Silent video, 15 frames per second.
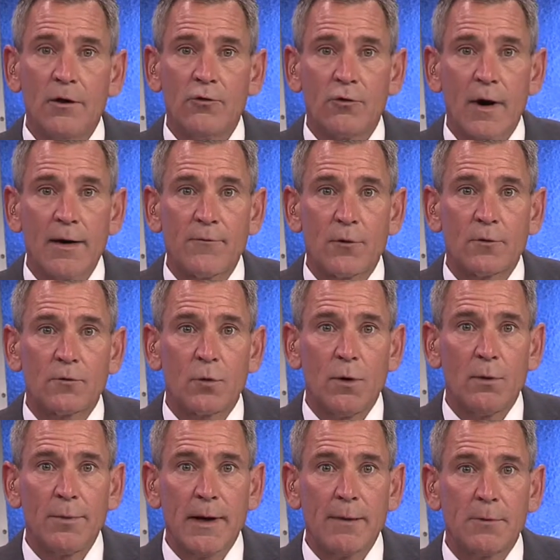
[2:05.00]
Drivers
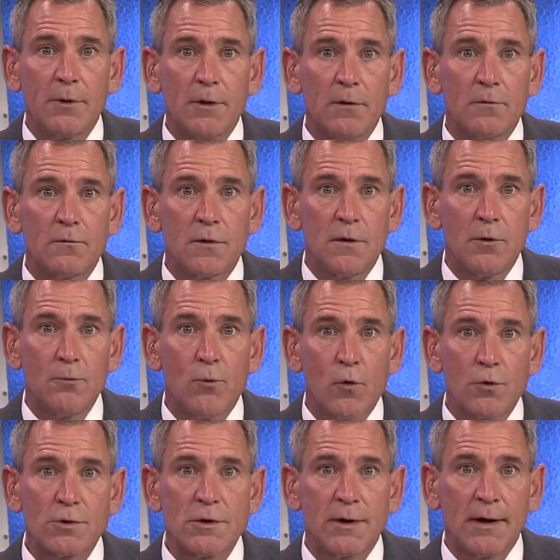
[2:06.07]
will be able to use the new
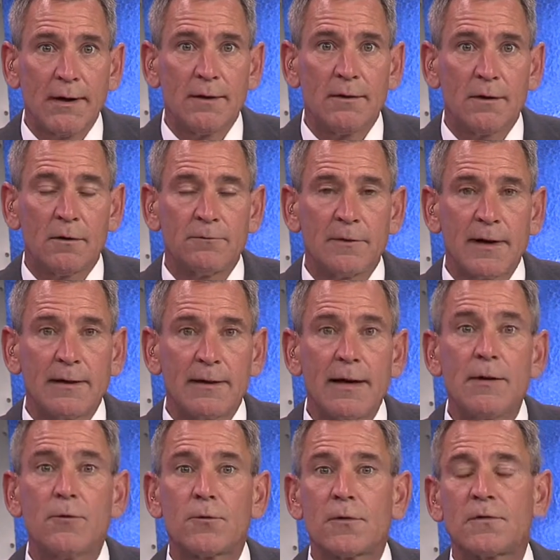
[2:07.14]
portion in Delphi
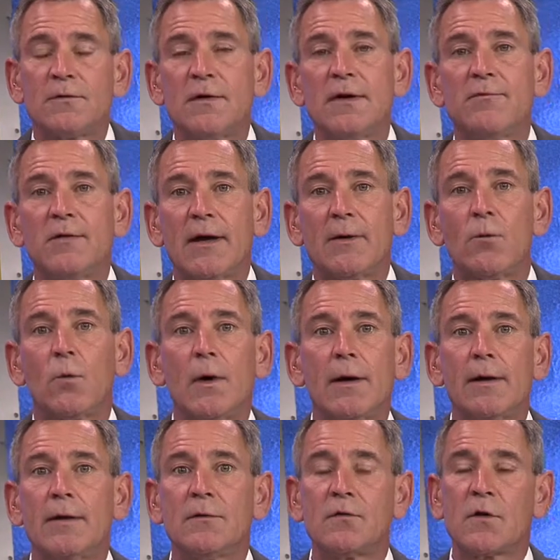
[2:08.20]
later this evening. When
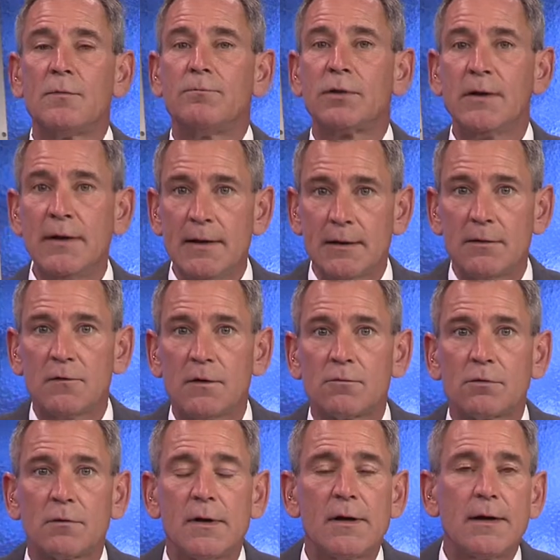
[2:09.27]
it's completed,
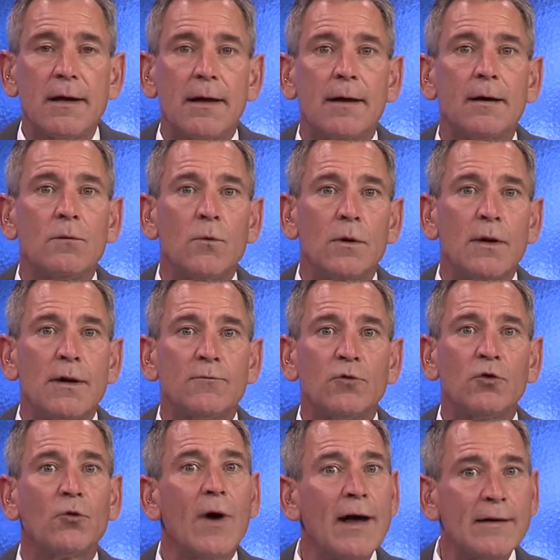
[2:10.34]
Central Indiana will have
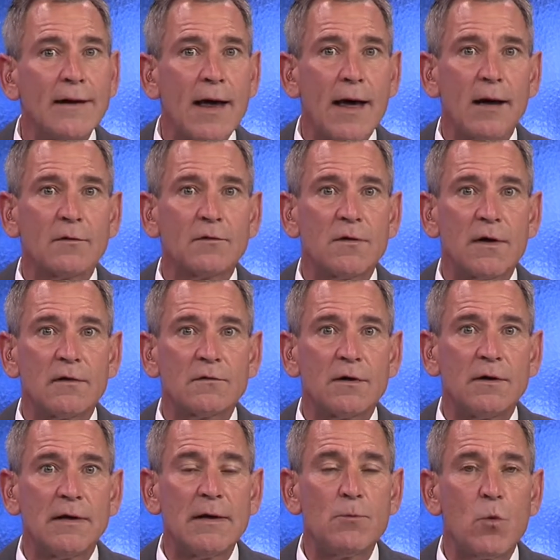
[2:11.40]
direct access to
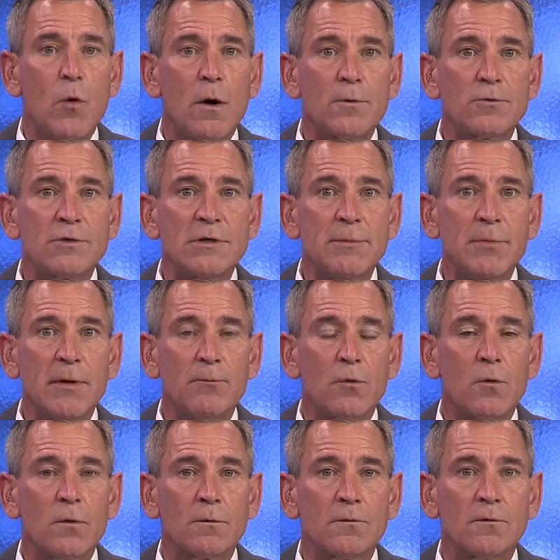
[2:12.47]
deep water shipping
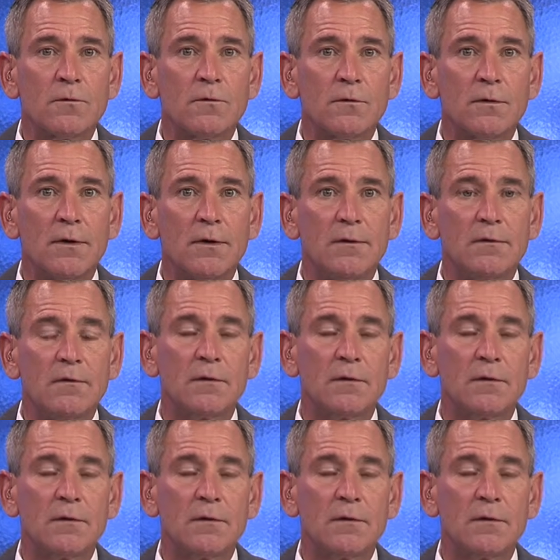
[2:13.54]
ports in